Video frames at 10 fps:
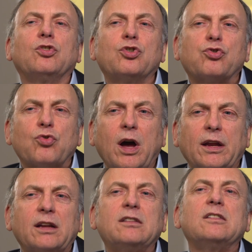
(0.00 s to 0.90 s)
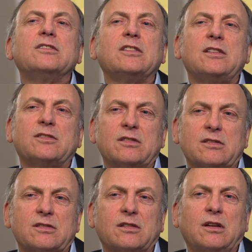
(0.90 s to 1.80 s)
chronic
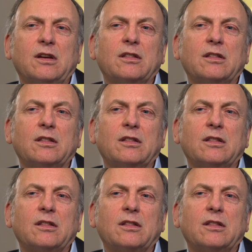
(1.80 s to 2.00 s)
diseases